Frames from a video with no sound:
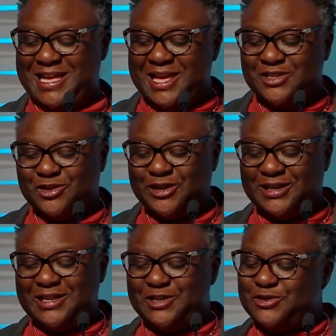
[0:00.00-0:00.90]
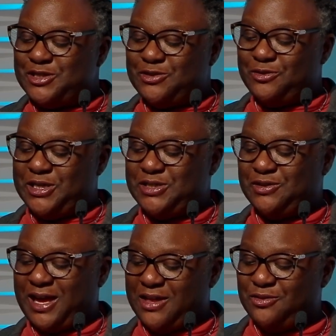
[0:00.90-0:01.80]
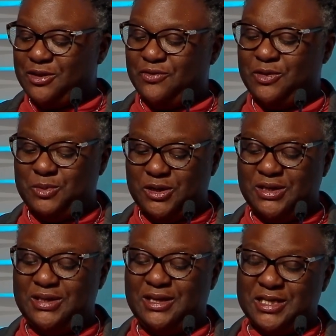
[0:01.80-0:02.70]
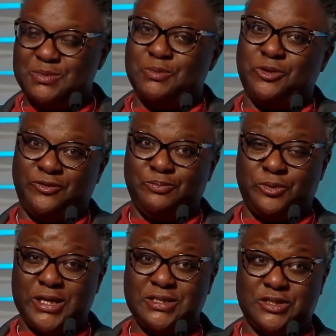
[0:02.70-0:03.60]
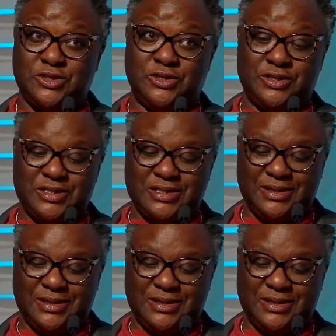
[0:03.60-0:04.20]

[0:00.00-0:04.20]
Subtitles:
during an intergenerational gathering of community engagement practitioners.